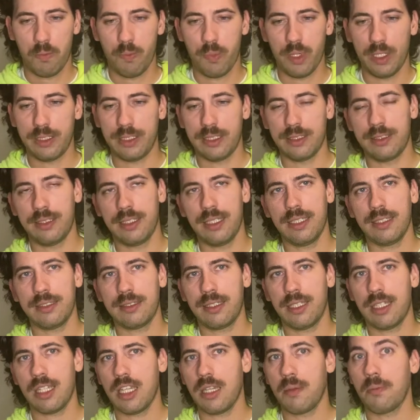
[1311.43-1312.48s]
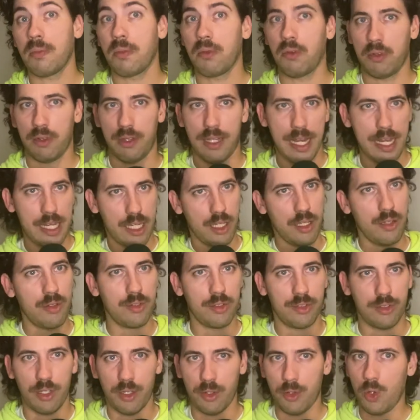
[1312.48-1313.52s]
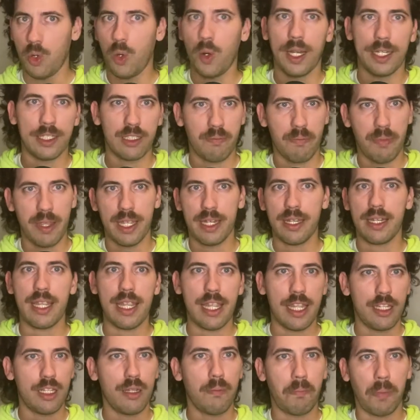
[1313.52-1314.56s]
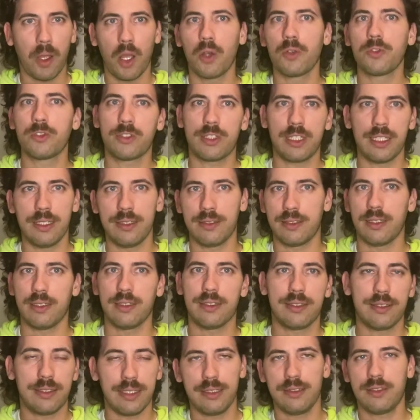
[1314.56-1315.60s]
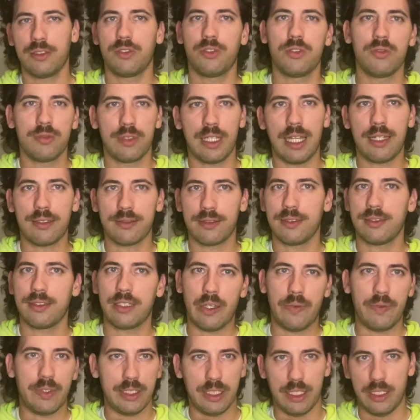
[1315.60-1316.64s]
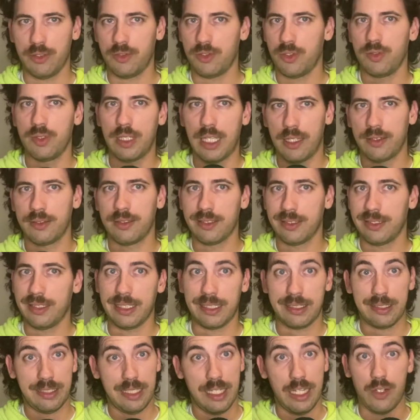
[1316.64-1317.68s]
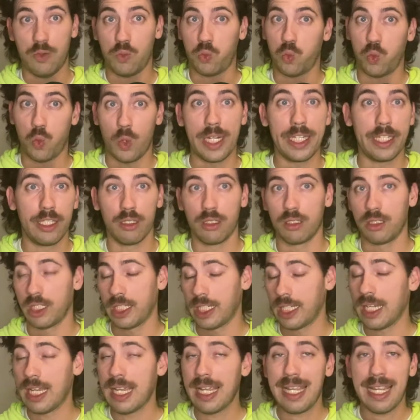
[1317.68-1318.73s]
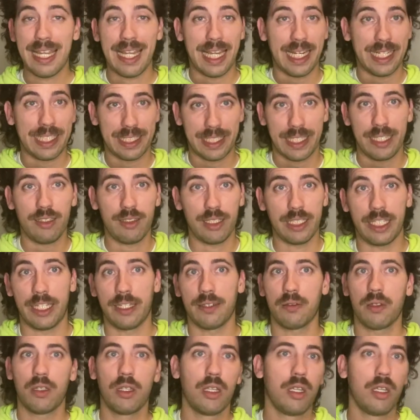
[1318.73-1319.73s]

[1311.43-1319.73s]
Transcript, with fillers: But to see a team like Houston, who has been in the postseason since 2017, 2016 regularly and killing it,